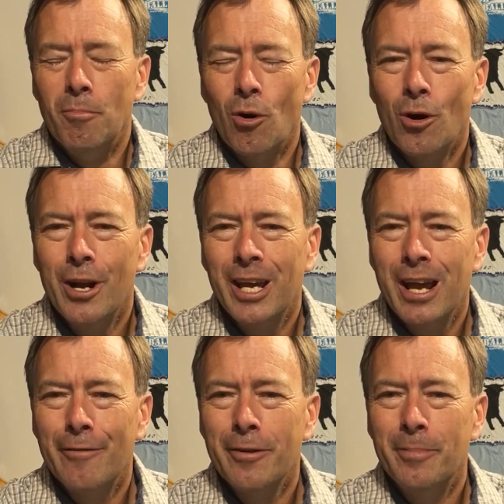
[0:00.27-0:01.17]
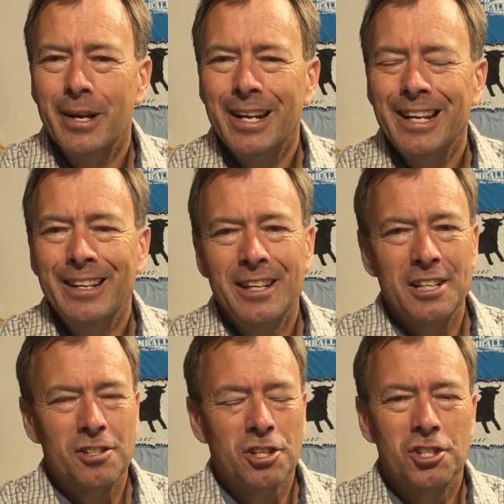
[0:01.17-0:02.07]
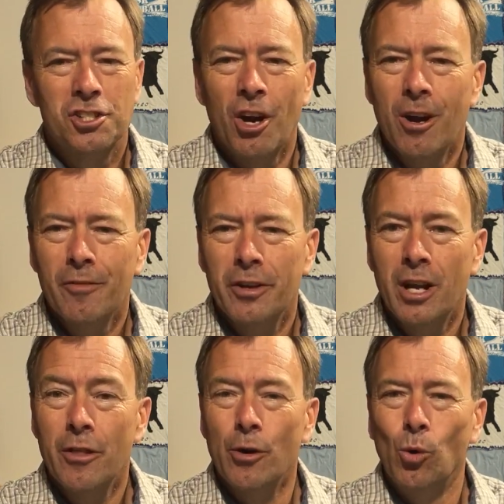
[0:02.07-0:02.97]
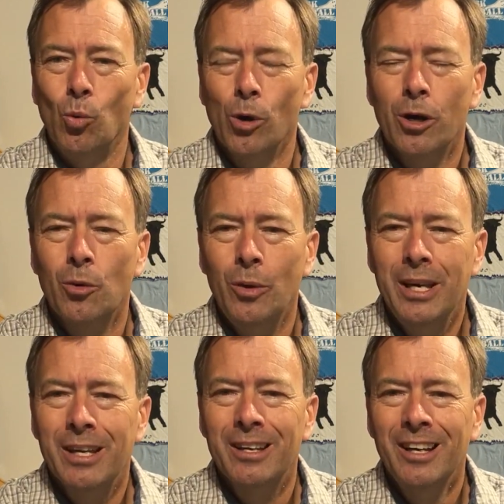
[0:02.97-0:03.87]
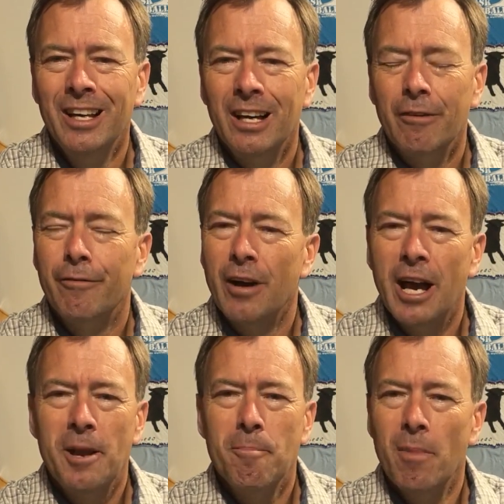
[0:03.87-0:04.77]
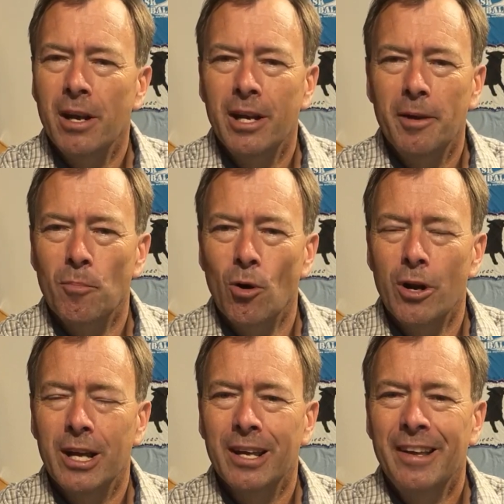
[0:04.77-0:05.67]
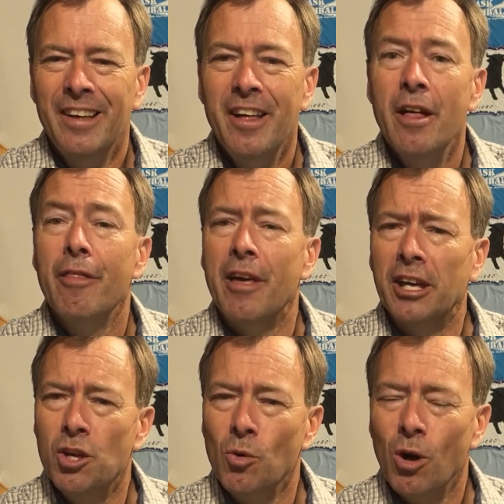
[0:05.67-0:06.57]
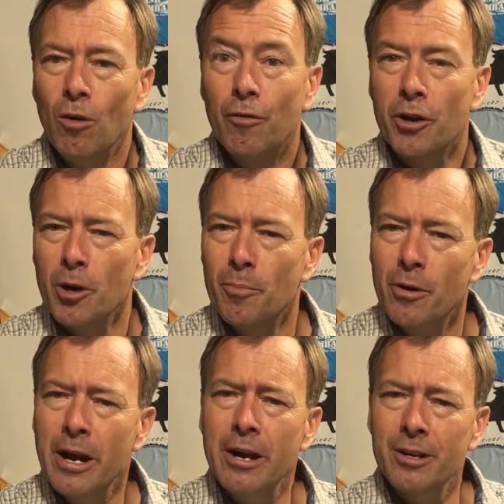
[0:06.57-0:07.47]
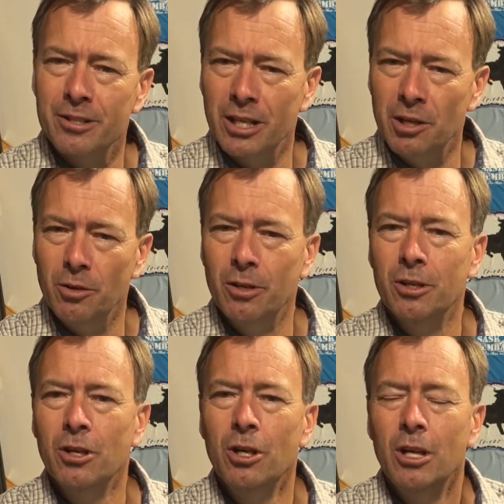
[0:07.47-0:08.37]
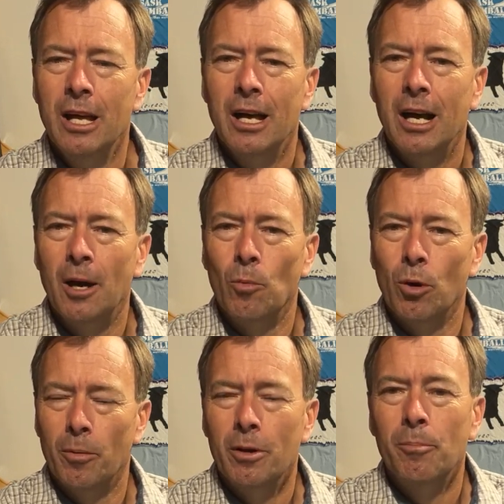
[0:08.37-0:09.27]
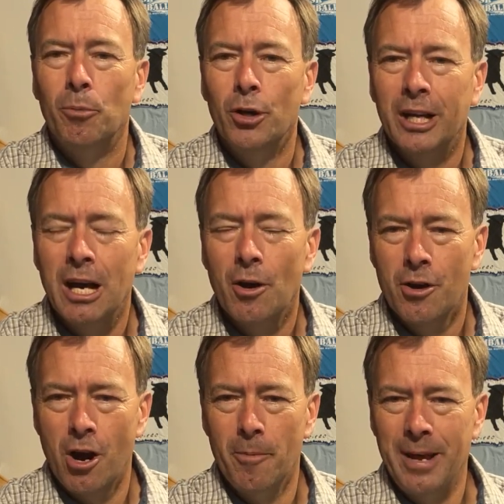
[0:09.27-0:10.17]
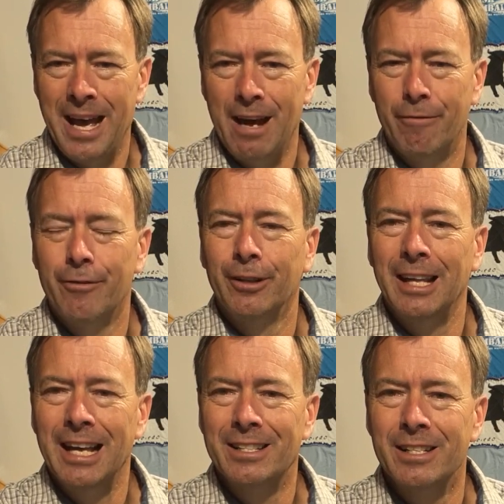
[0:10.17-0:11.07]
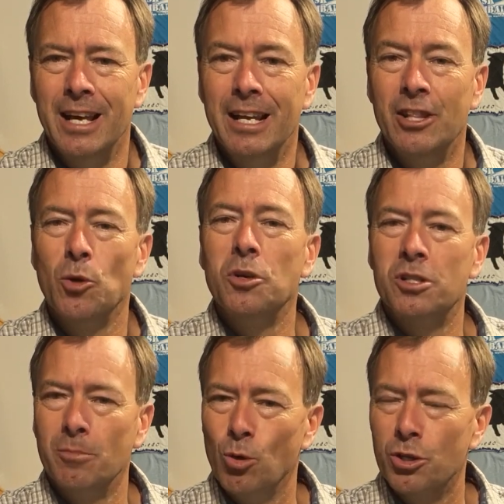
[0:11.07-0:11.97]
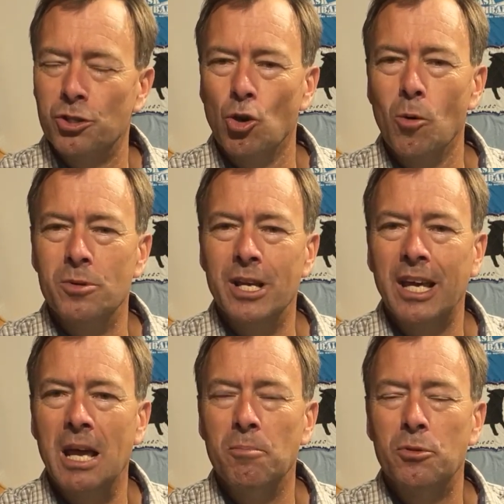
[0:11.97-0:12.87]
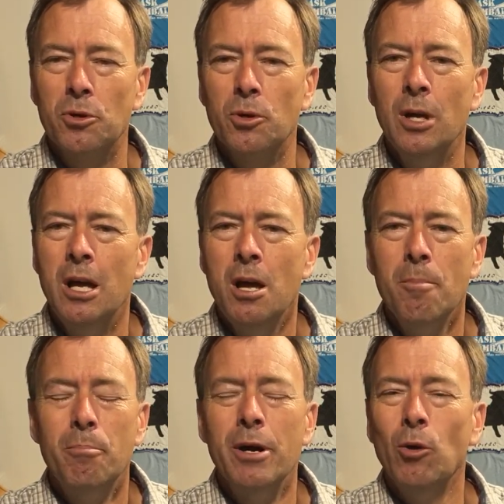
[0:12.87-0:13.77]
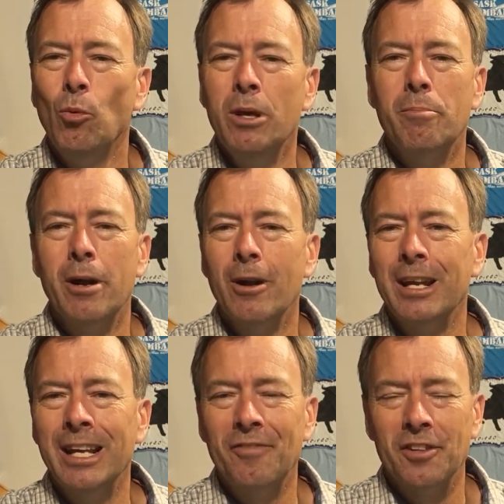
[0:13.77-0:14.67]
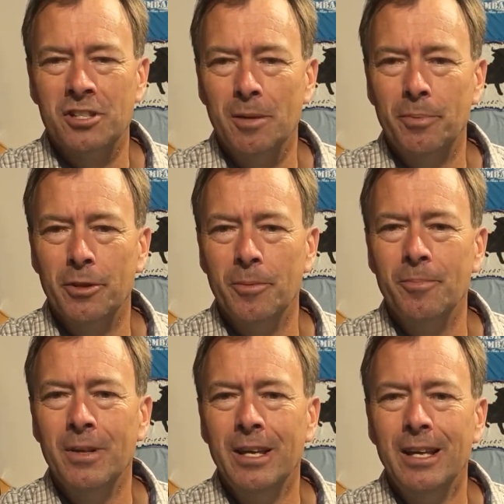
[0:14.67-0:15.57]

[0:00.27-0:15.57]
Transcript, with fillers: morning, everybody. It's the start of another work week, a fine Monday morning. Thank you all for your prayers that you um, were putting out on our behalf. For last night, there was some more storms that came through, but we barely hit the tip of them,